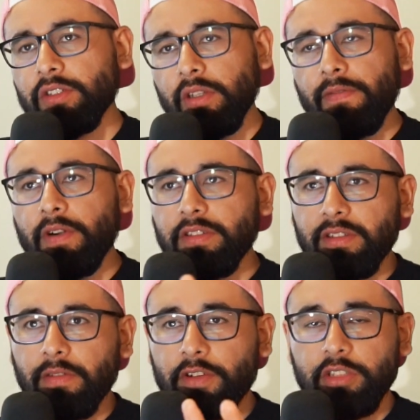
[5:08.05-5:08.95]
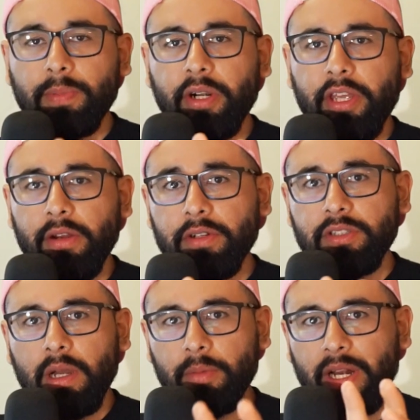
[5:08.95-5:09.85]
So the first the first part here
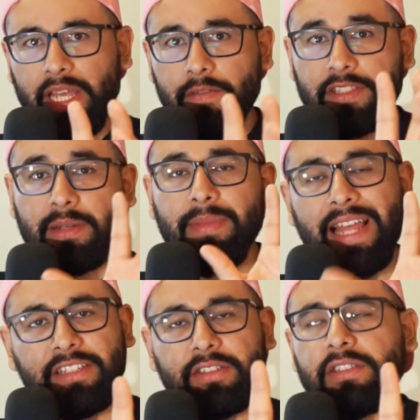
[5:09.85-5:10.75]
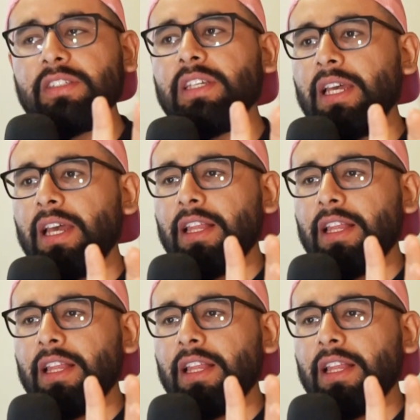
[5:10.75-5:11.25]
is I'm going to give you some lessons